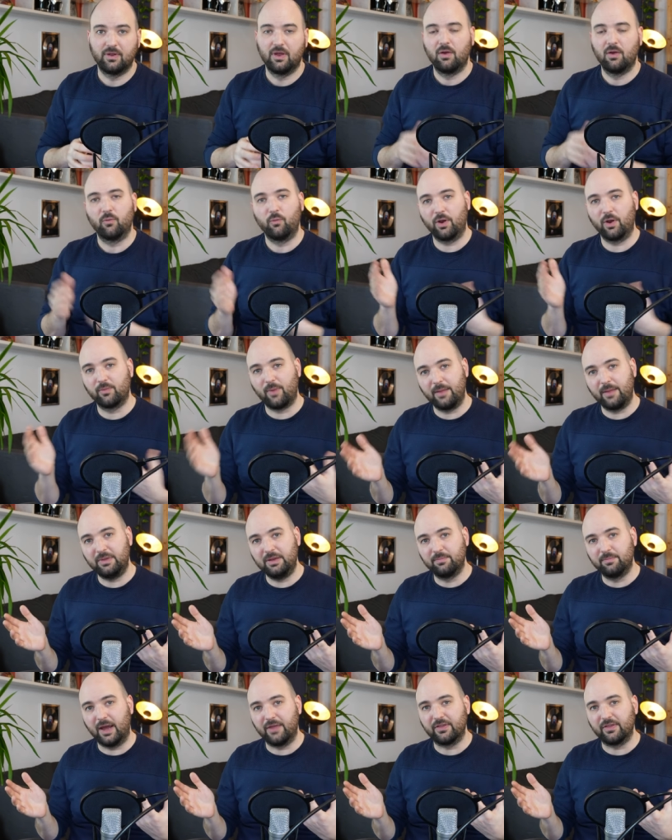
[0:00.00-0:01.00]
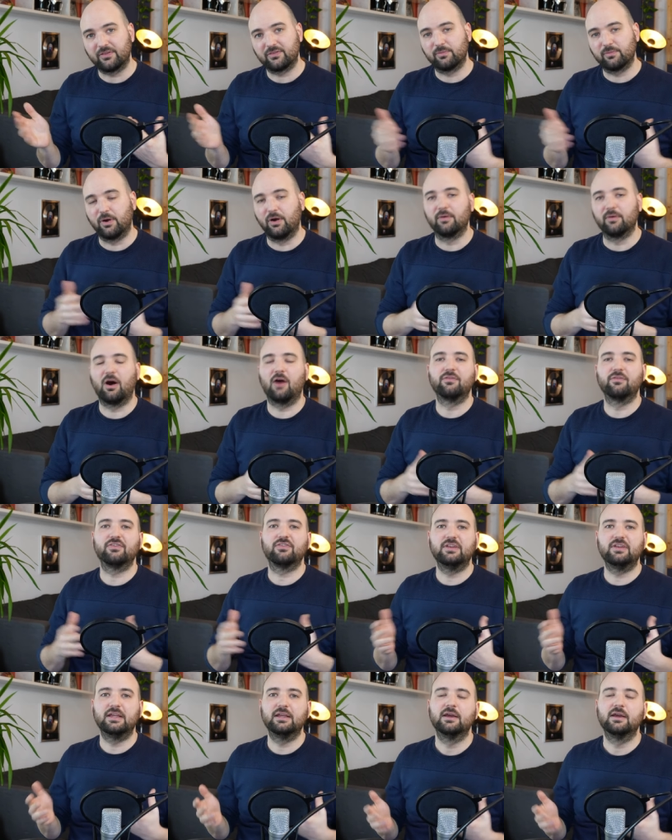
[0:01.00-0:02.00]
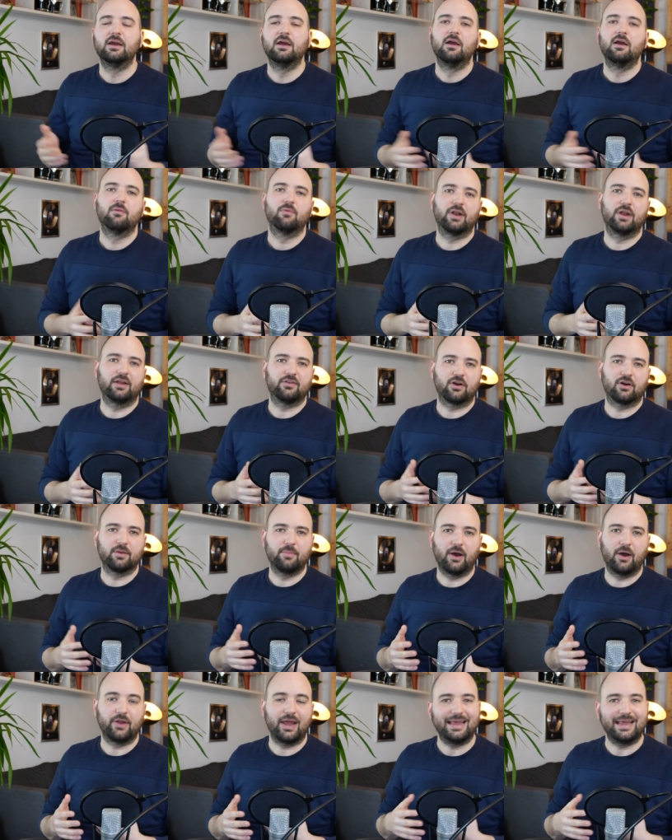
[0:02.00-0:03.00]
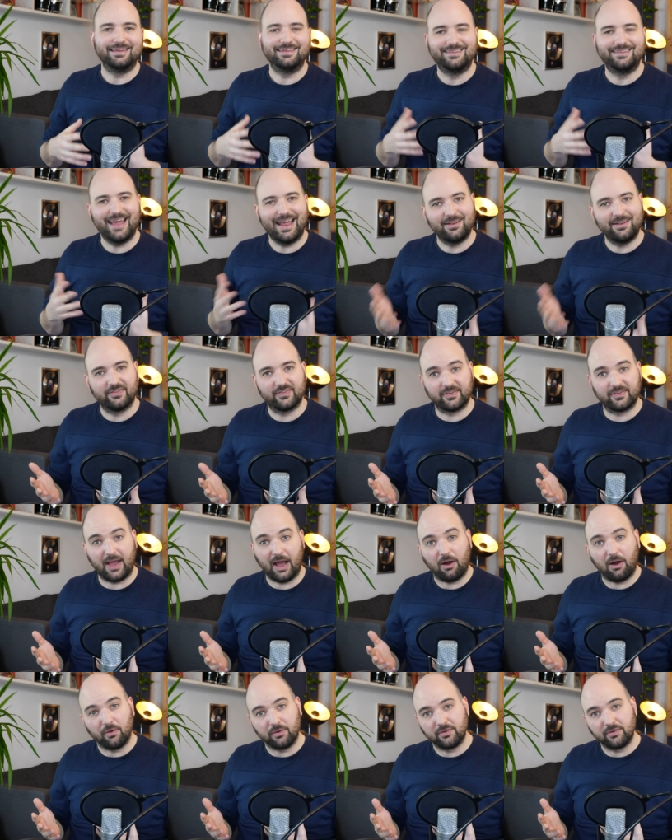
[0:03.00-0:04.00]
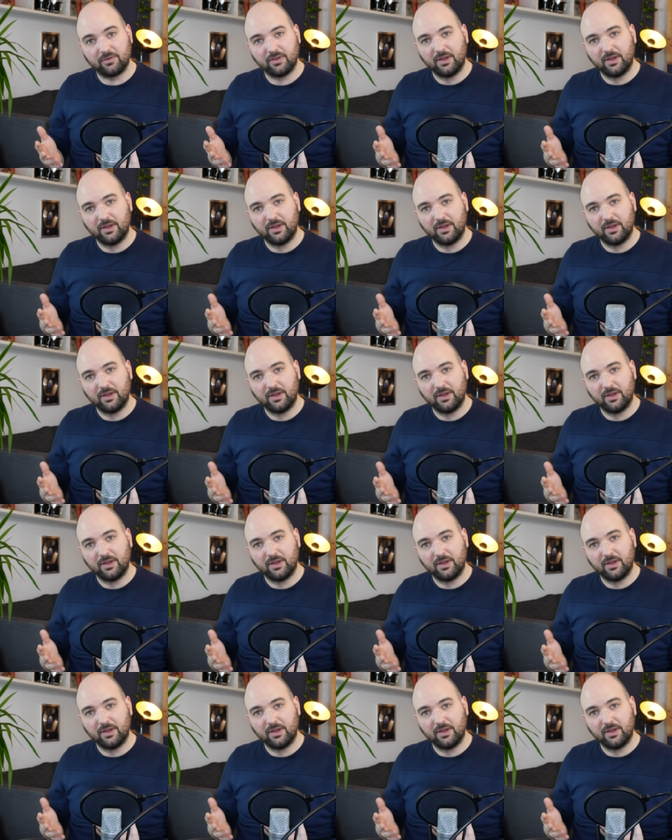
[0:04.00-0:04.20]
What do I mean by this? Well, obviously, when I talk about a dead sound,